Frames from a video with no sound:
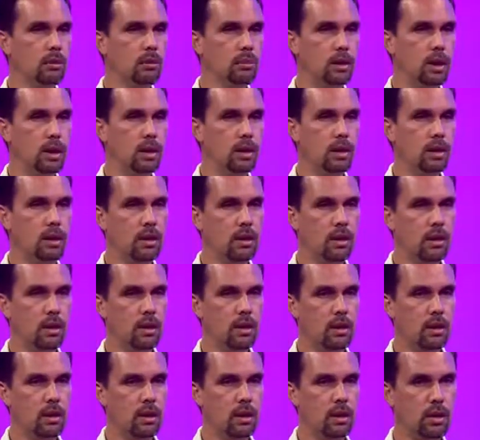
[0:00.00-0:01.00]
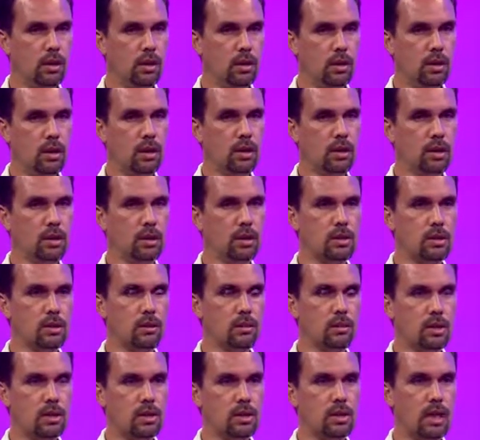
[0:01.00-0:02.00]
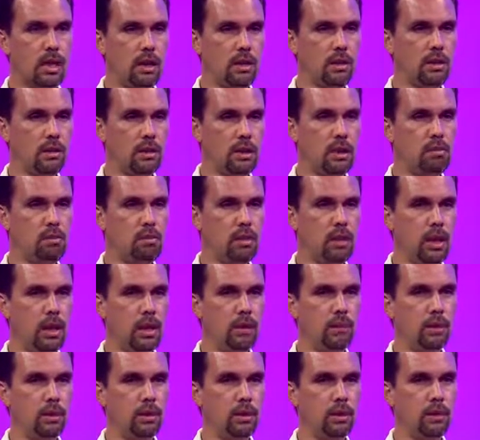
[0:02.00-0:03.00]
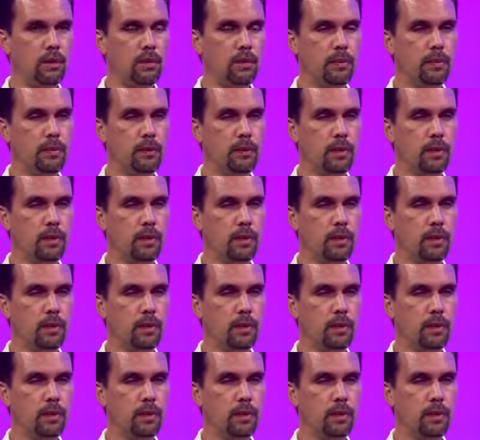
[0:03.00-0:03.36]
but underneath the surface, at a deep level,